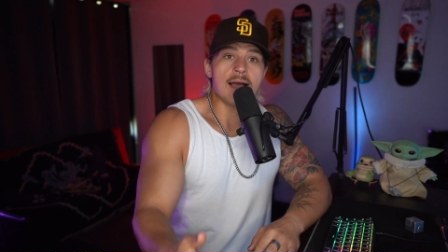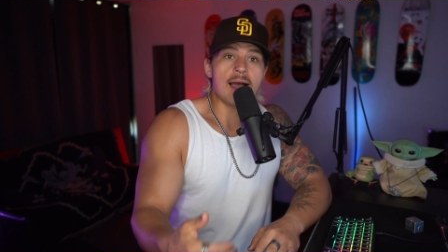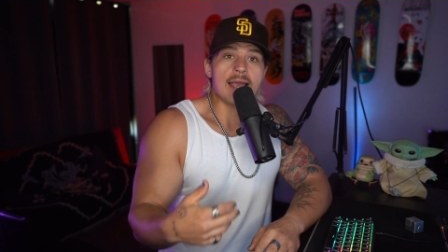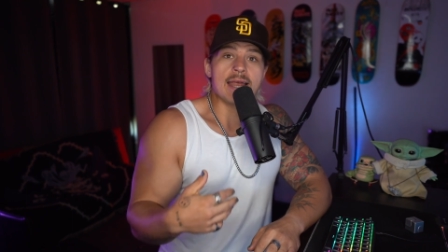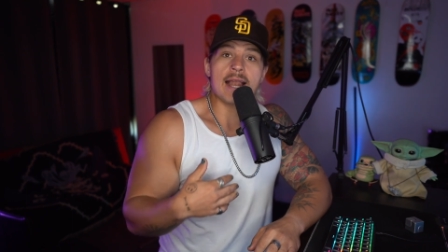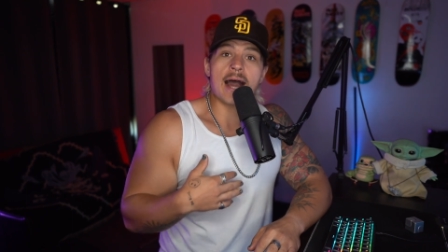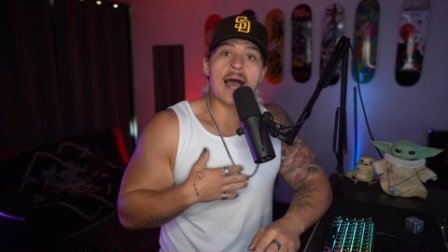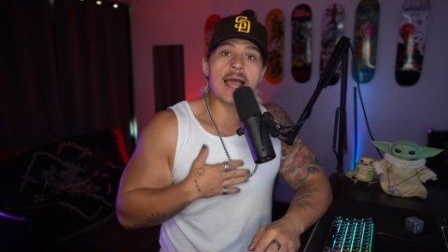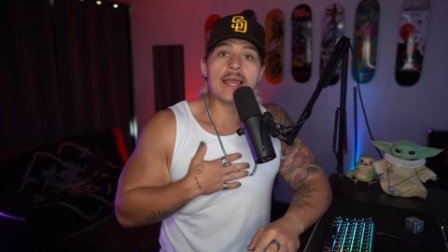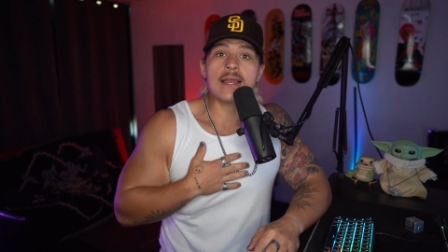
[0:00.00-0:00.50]

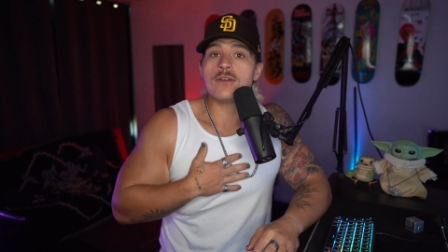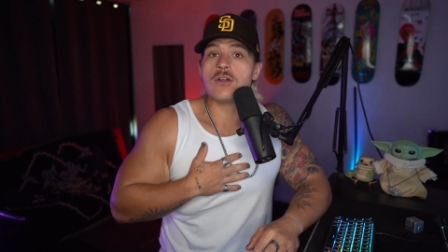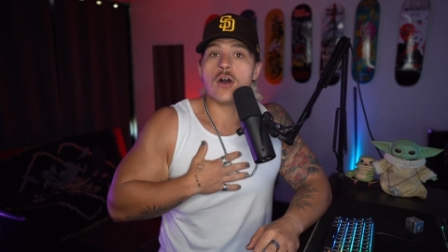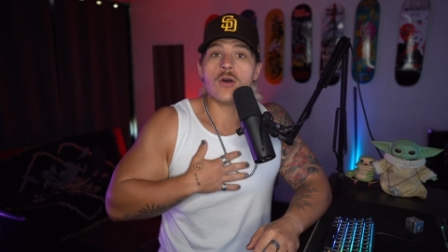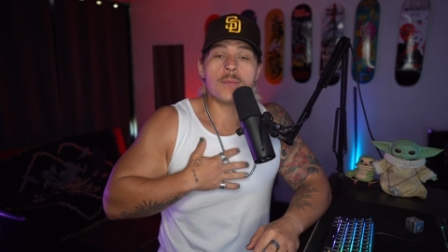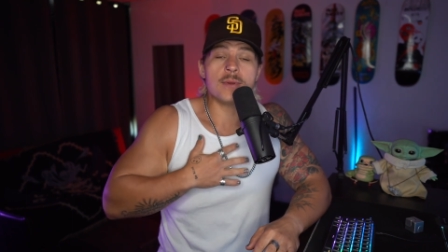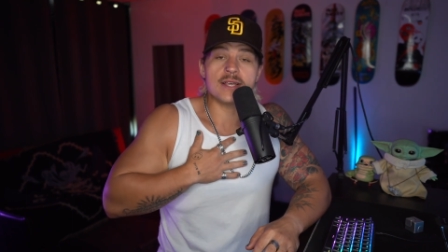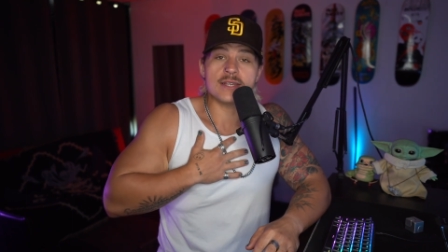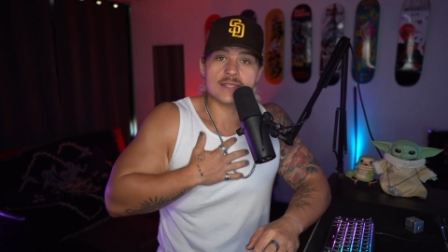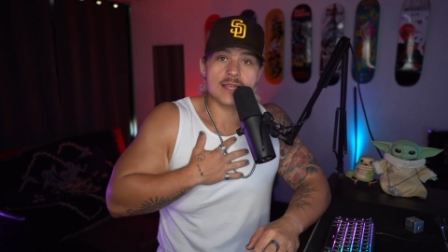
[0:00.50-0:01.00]
and I know
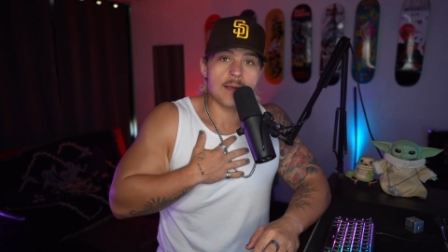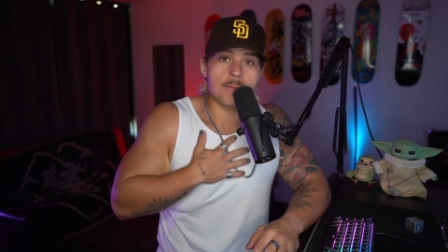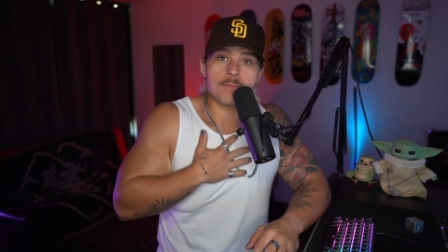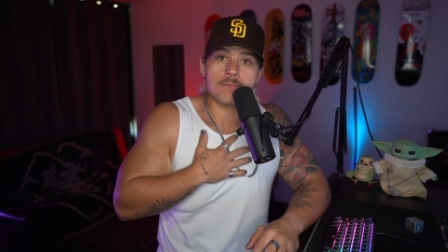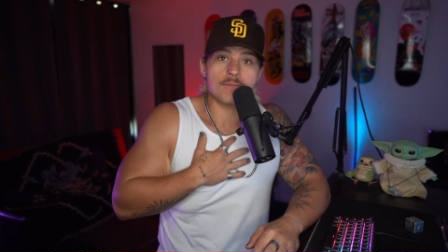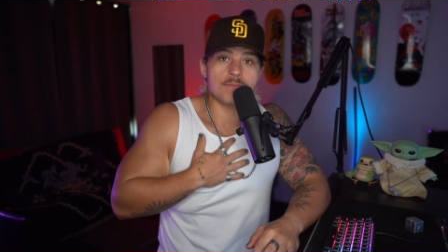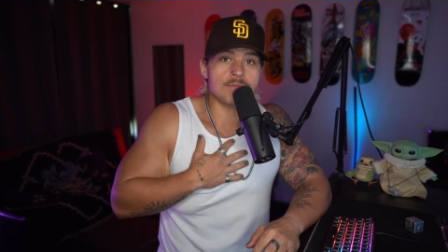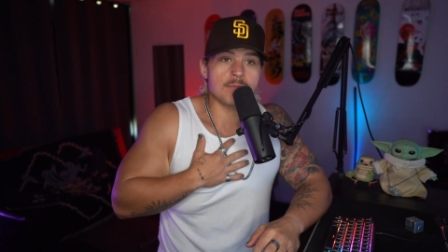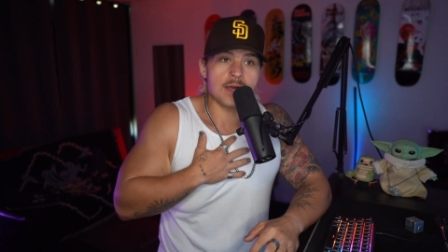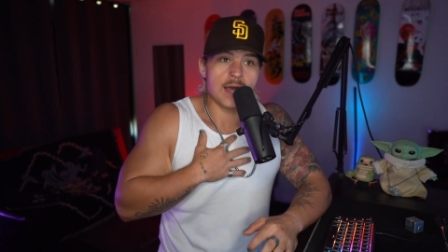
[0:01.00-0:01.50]
because I'm
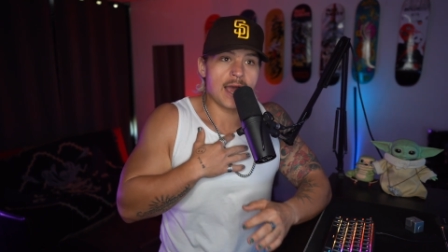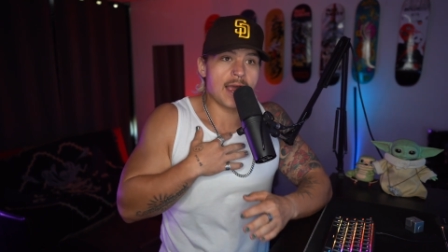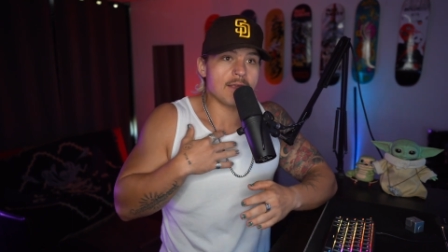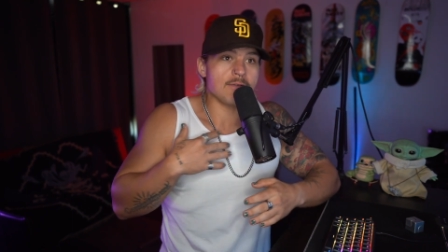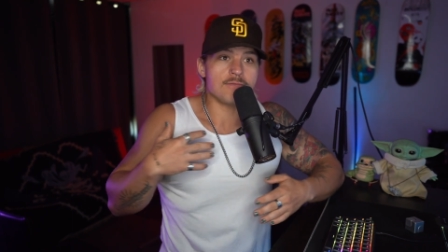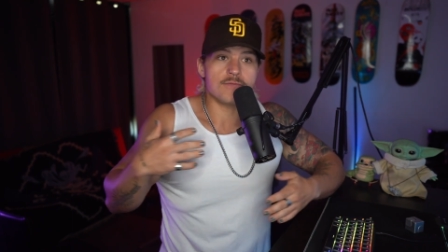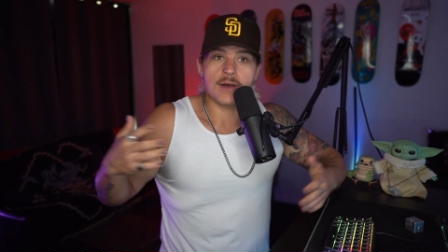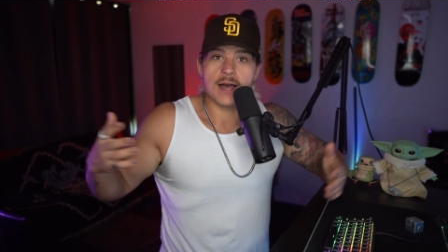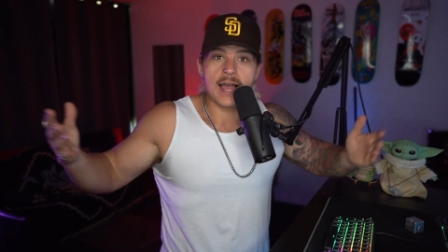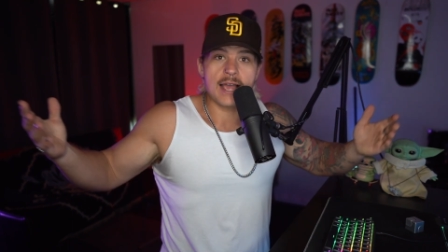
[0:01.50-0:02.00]

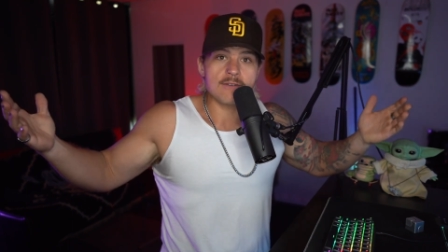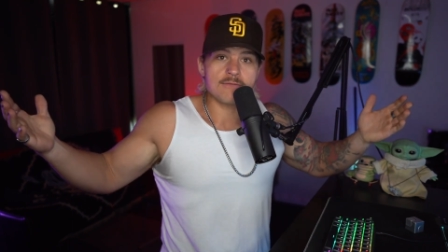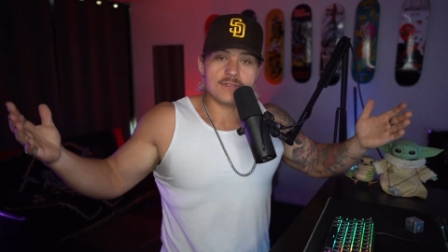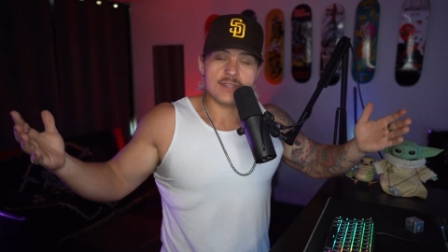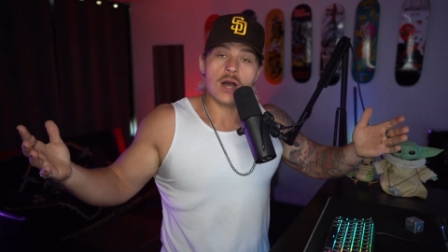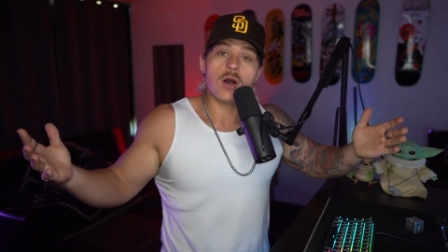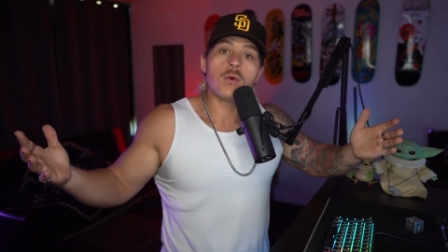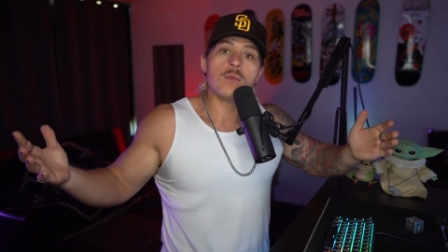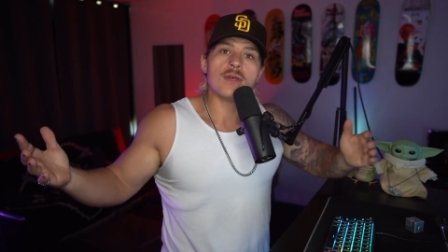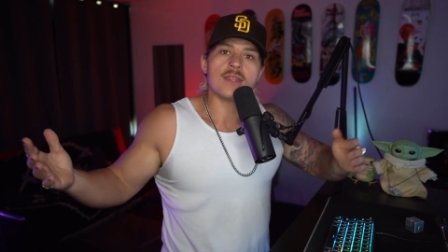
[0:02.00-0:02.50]
I've I've
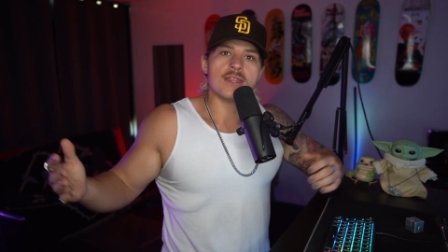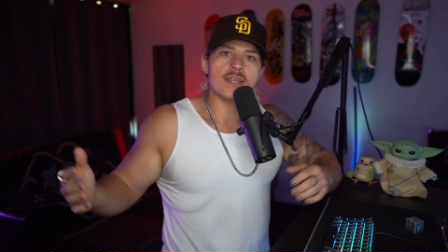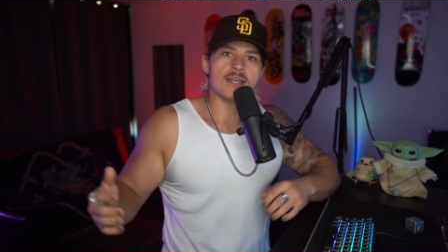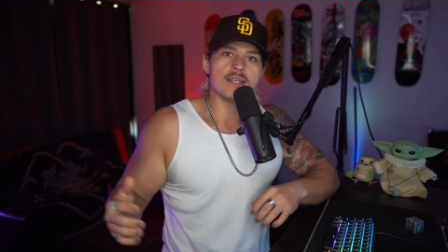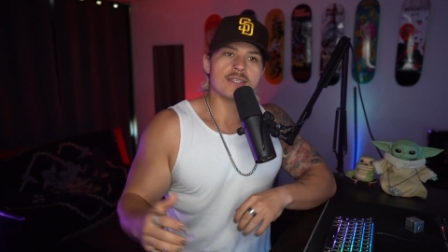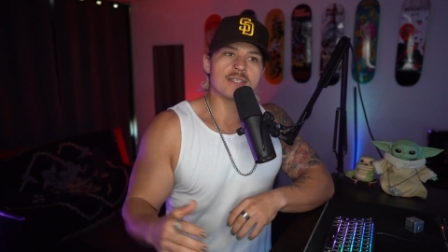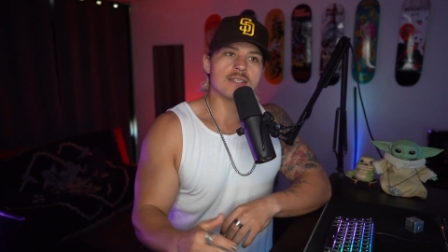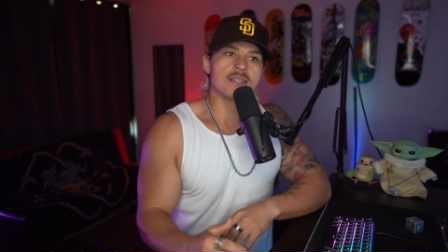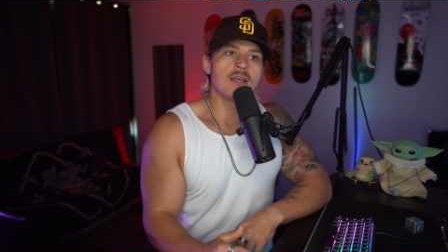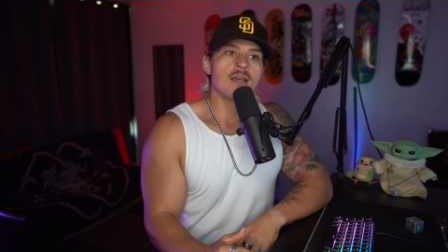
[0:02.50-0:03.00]
dealt with
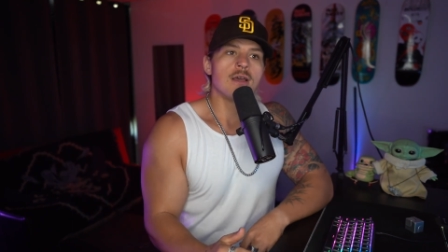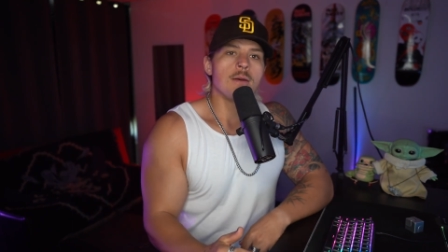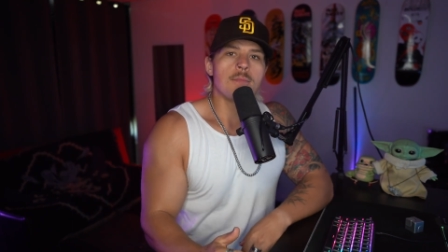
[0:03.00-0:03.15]
this,